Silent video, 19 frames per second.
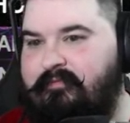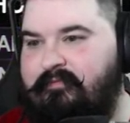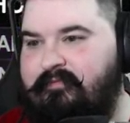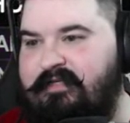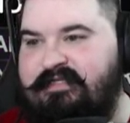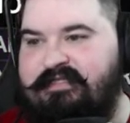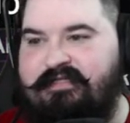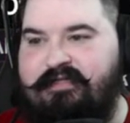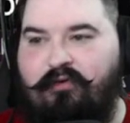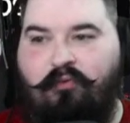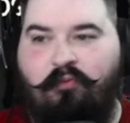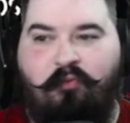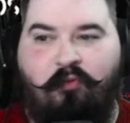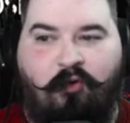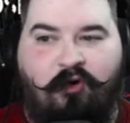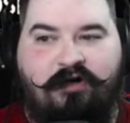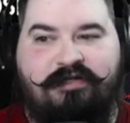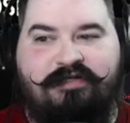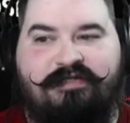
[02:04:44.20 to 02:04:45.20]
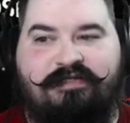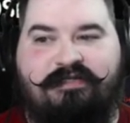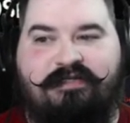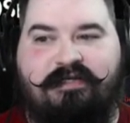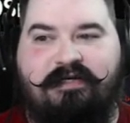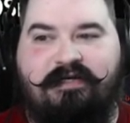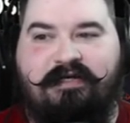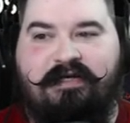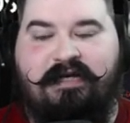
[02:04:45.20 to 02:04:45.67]
Just the
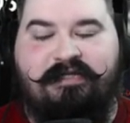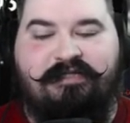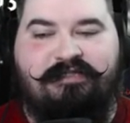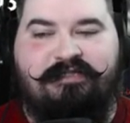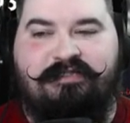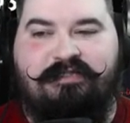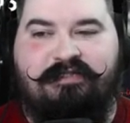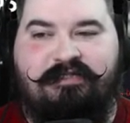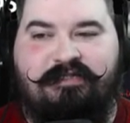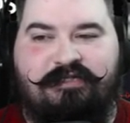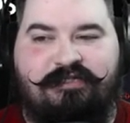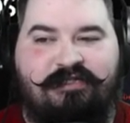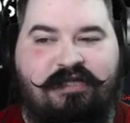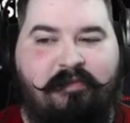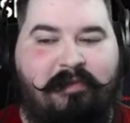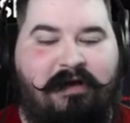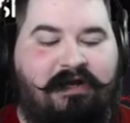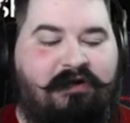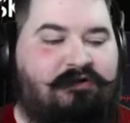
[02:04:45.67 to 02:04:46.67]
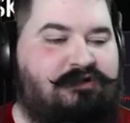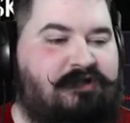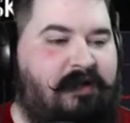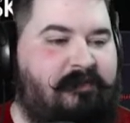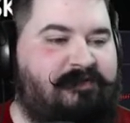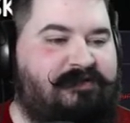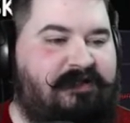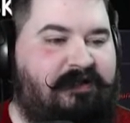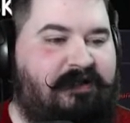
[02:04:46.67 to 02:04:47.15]
worst. It's just the amount of
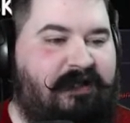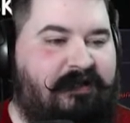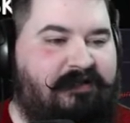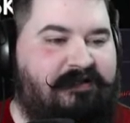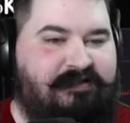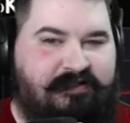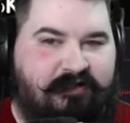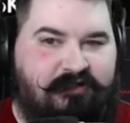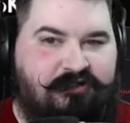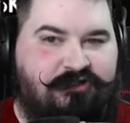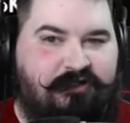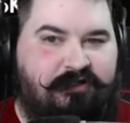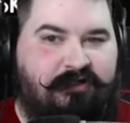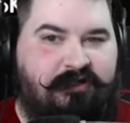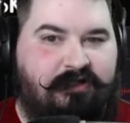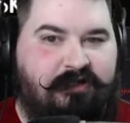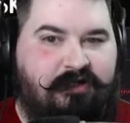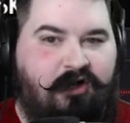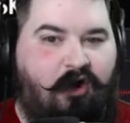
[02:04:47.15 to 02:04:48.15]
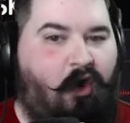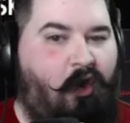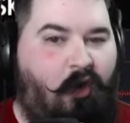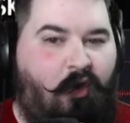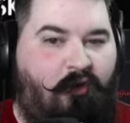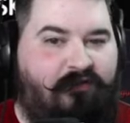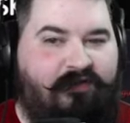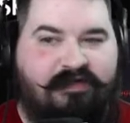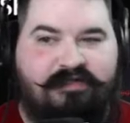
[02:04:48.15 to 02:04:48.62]
times I get this dungeon
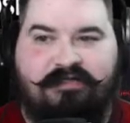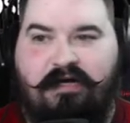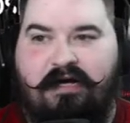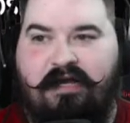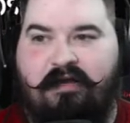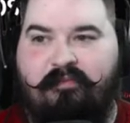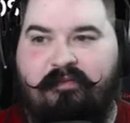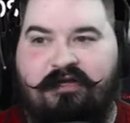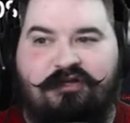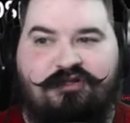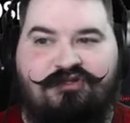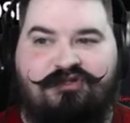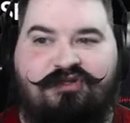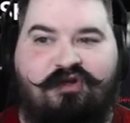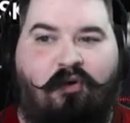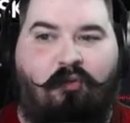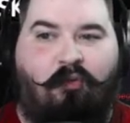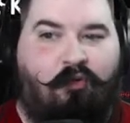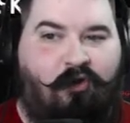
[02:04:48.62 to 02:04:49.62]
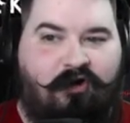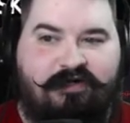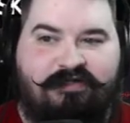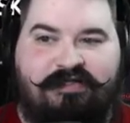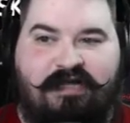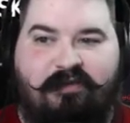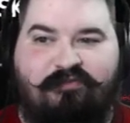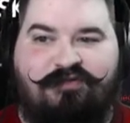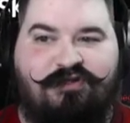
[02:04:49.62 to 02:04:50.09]
all the time. It is the
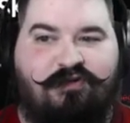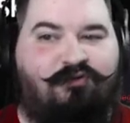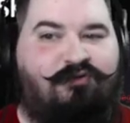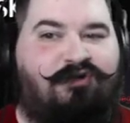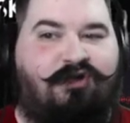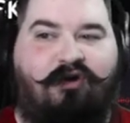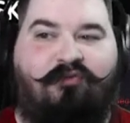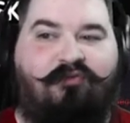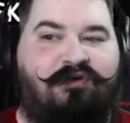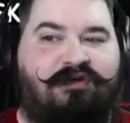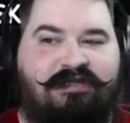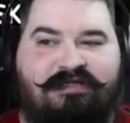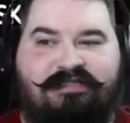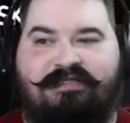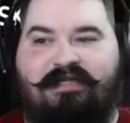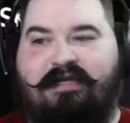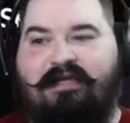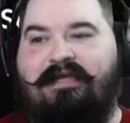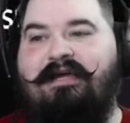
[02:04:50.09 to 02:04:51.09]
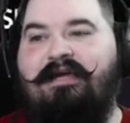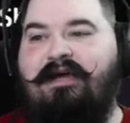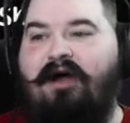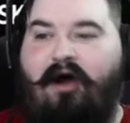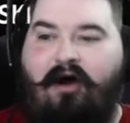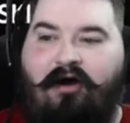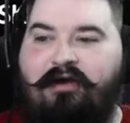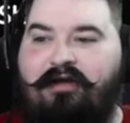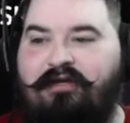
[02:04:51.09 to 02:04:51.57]
worst. I'm so done with this thing.
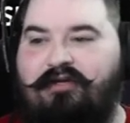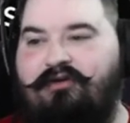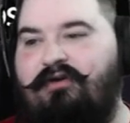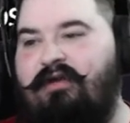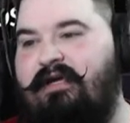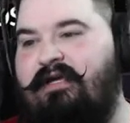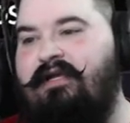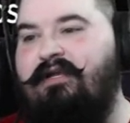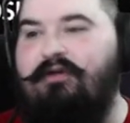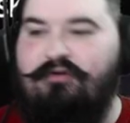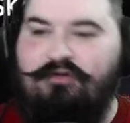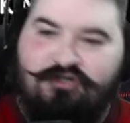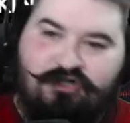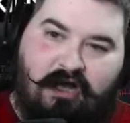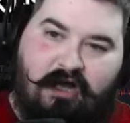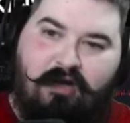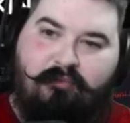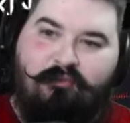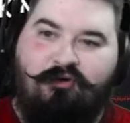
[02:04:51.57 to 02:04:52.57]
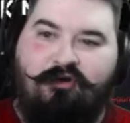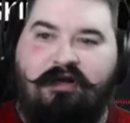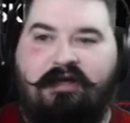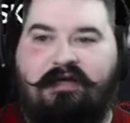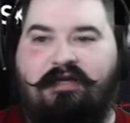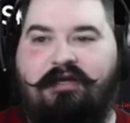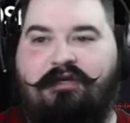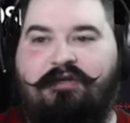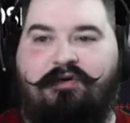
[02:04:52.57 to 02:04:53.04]
Auchindoun I can do, Shadow Moon
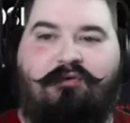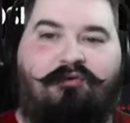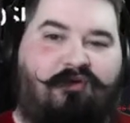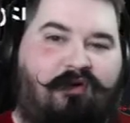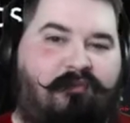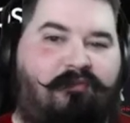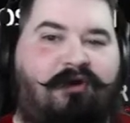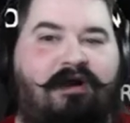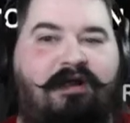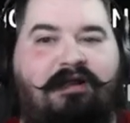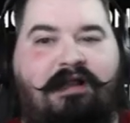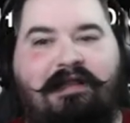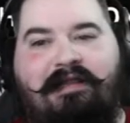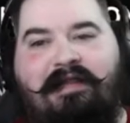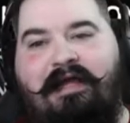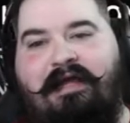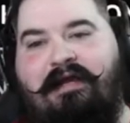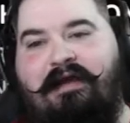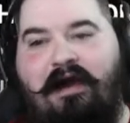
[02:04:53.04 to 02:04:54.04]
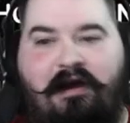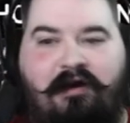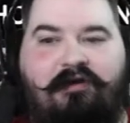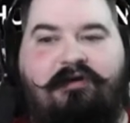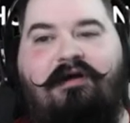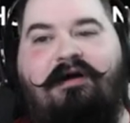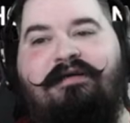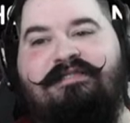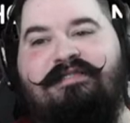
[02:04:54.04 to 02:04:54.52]
I can do, Grimrail I like,
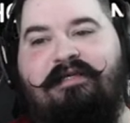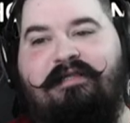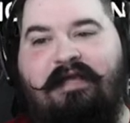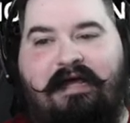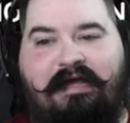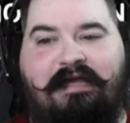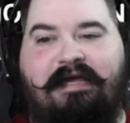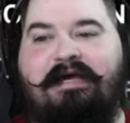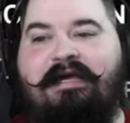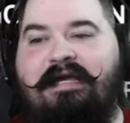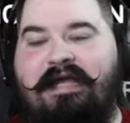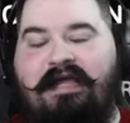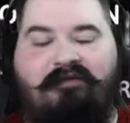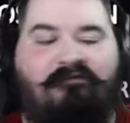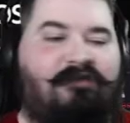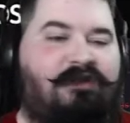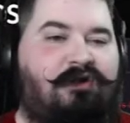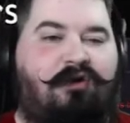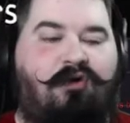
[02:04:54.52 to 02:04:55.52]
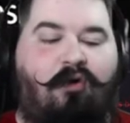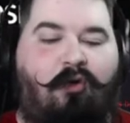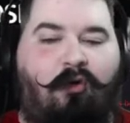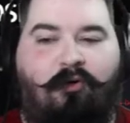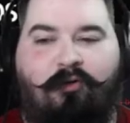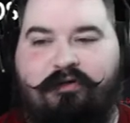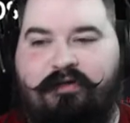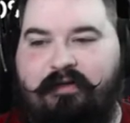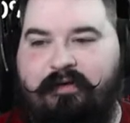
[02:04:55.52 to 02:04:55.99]
Iron Docks I like. Even the
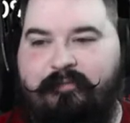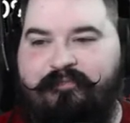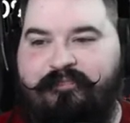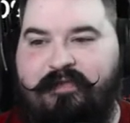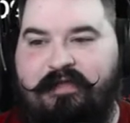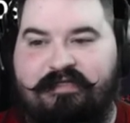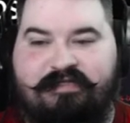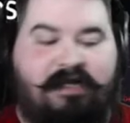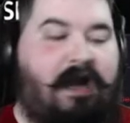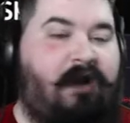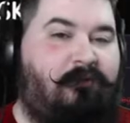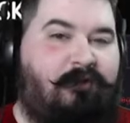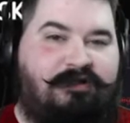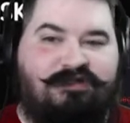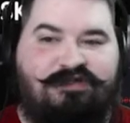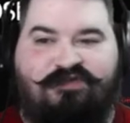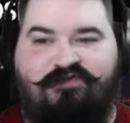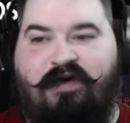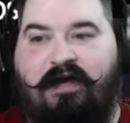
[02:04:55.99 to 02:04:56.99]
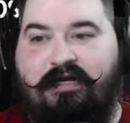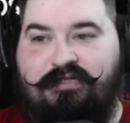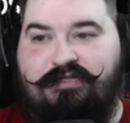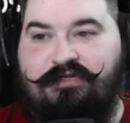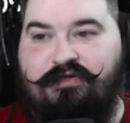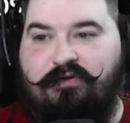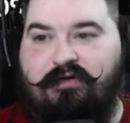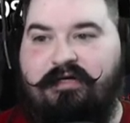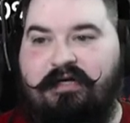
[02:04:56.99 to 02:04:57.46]
old uh, Skyreach is fine
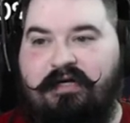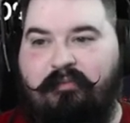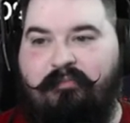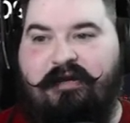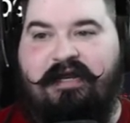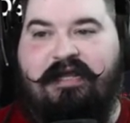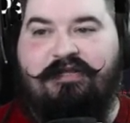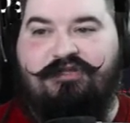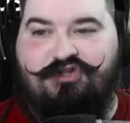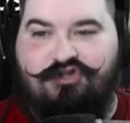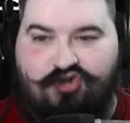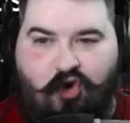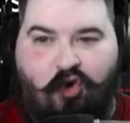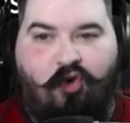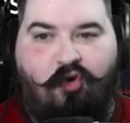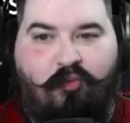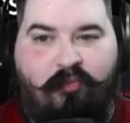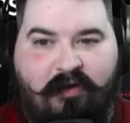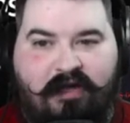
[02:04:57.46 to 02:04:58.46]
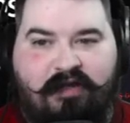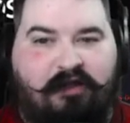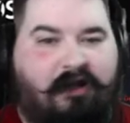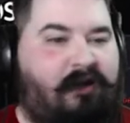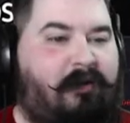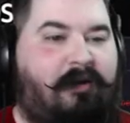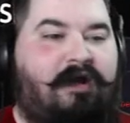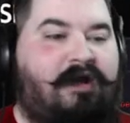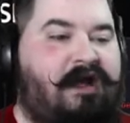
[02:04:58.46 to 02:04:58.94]
too. But I get so eh,
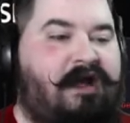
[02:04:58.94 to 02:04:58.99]
like